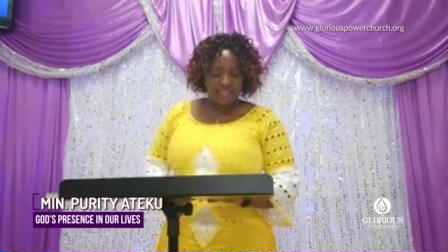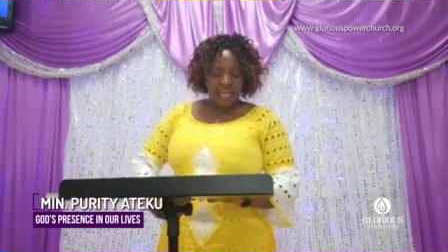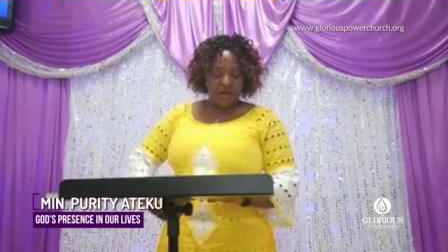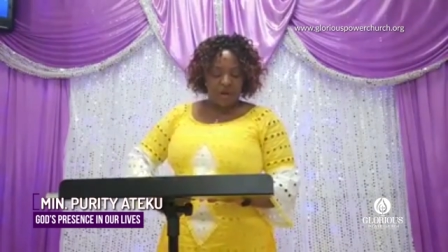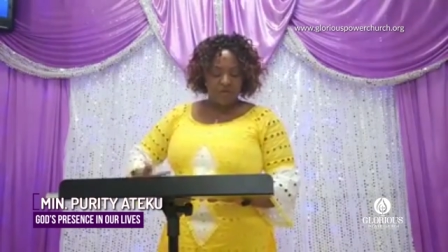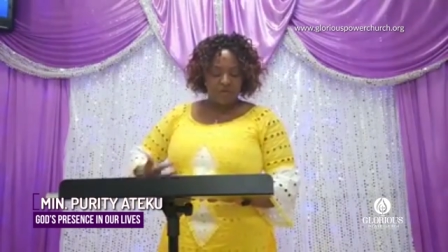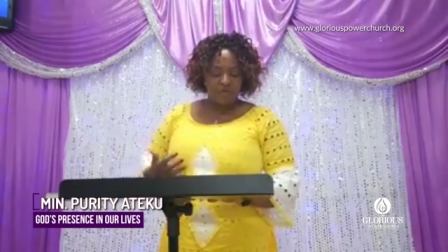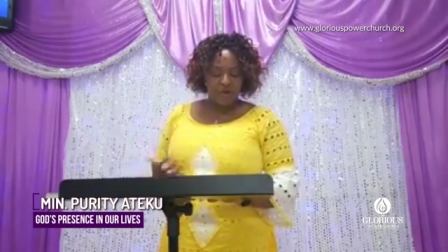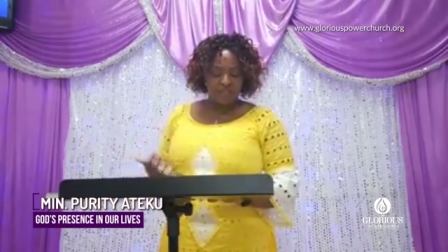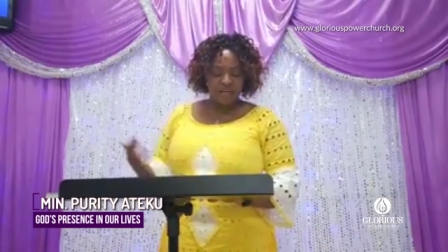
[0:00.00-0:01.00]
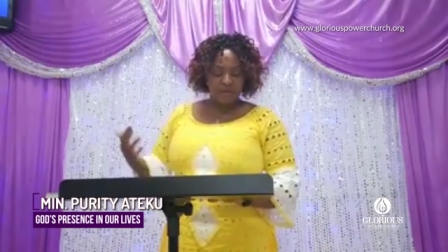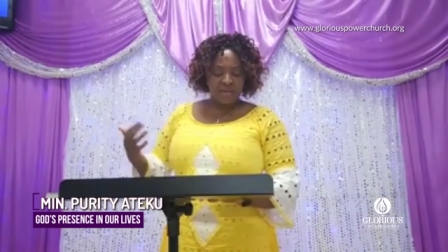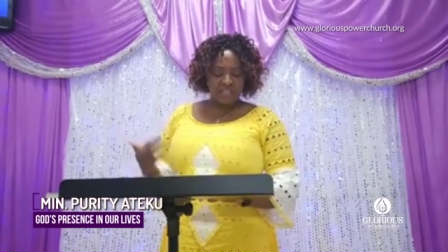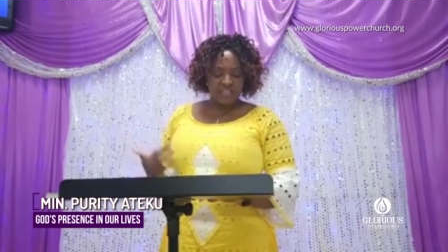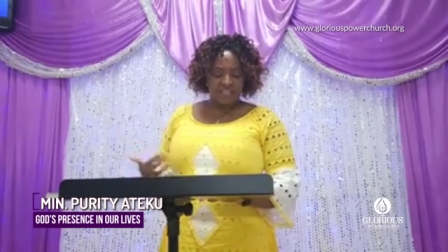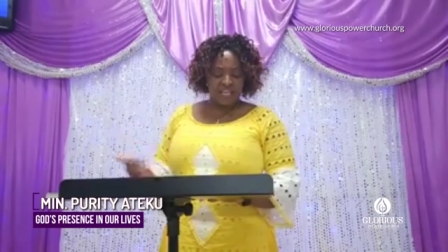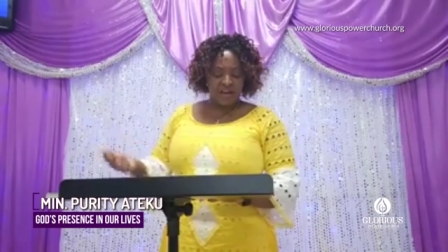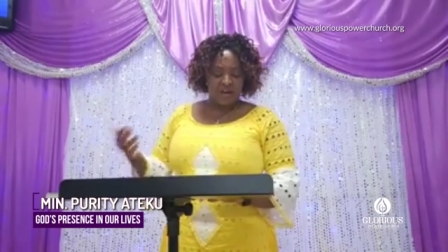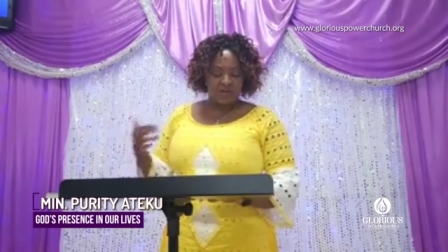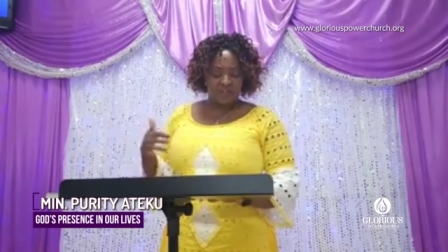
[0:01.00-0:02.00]
They confronted me in the
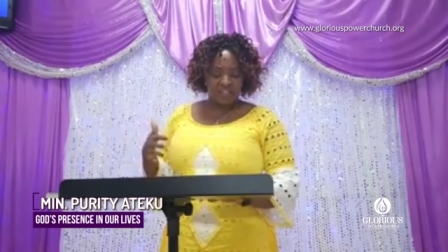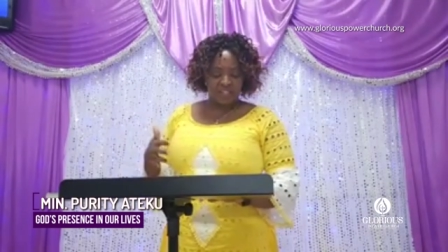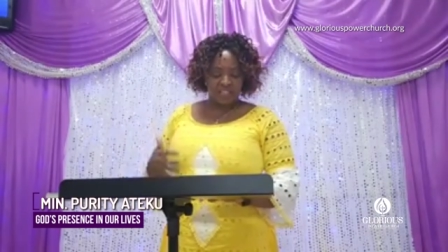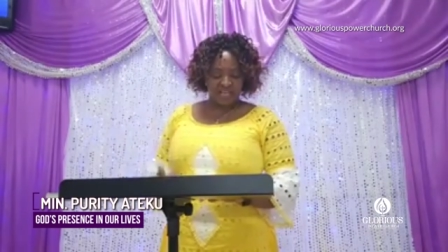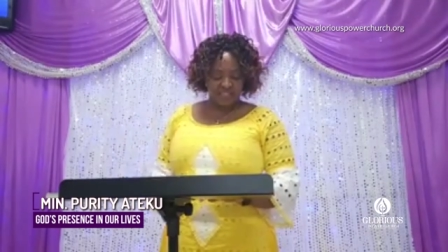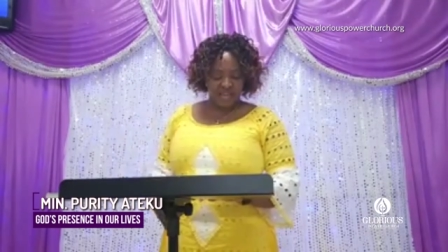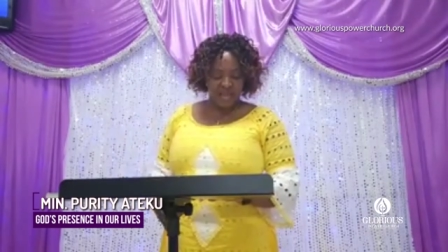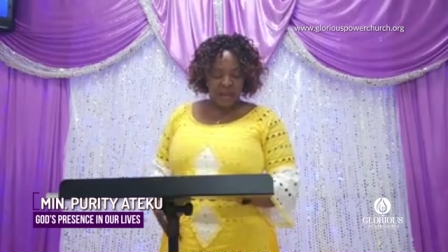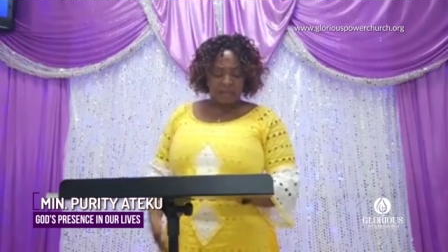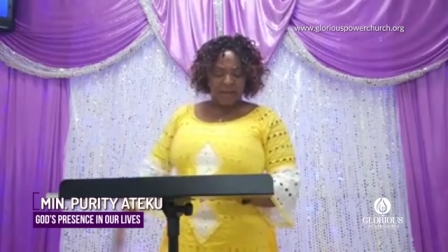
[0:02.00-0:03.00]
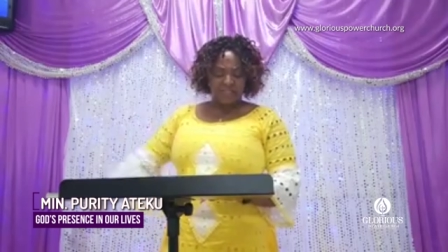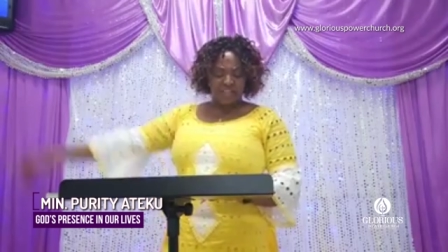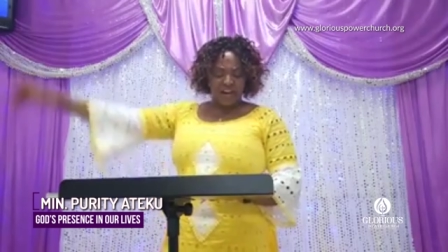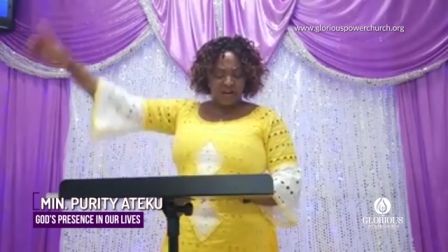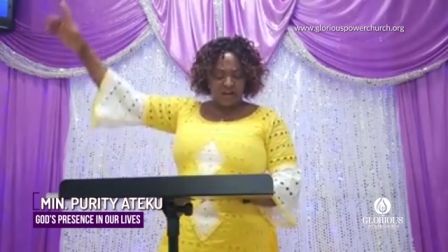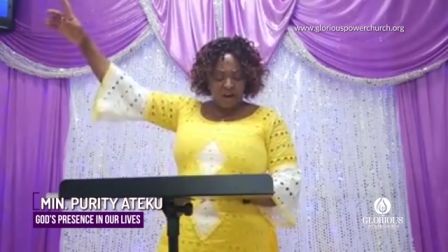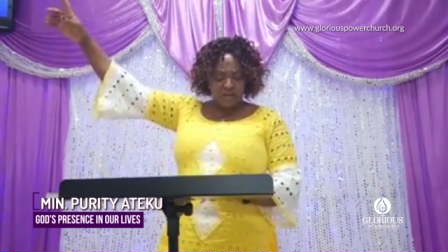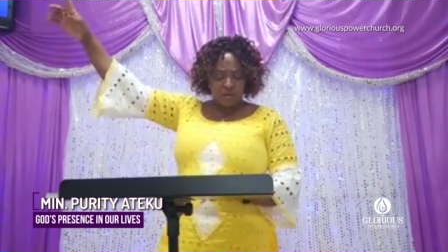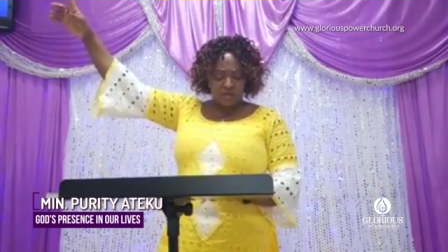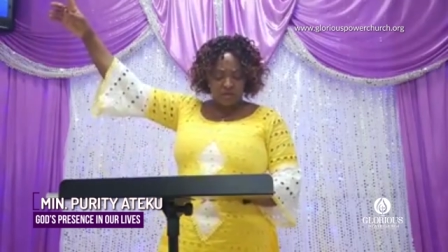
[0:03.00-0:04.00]
day of disaster, but the
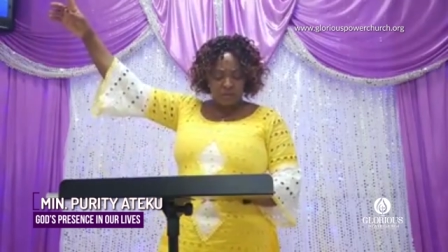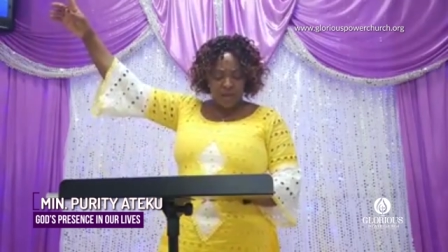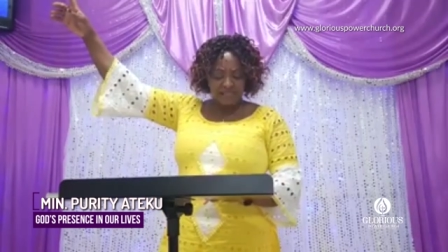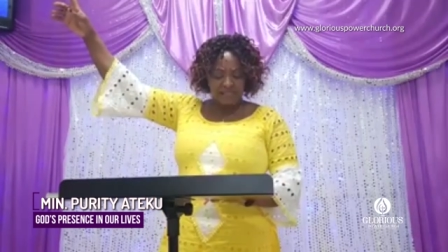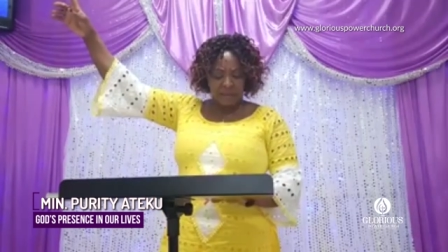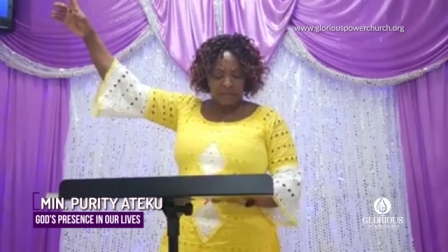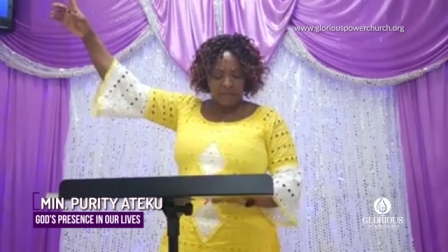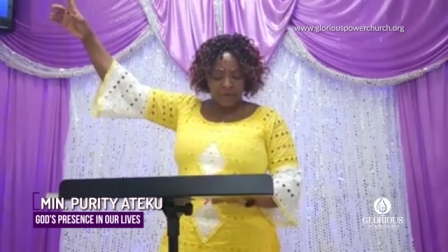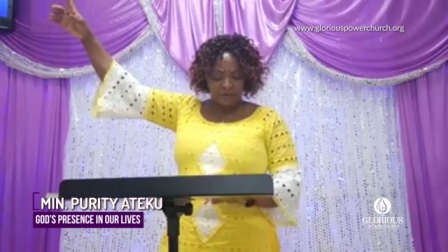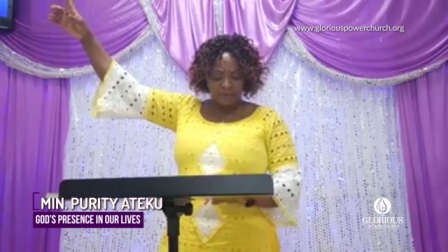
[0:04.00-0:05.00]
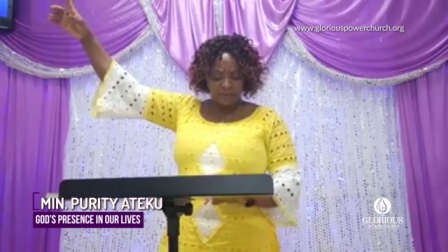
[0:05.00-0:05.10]
Lord was my support.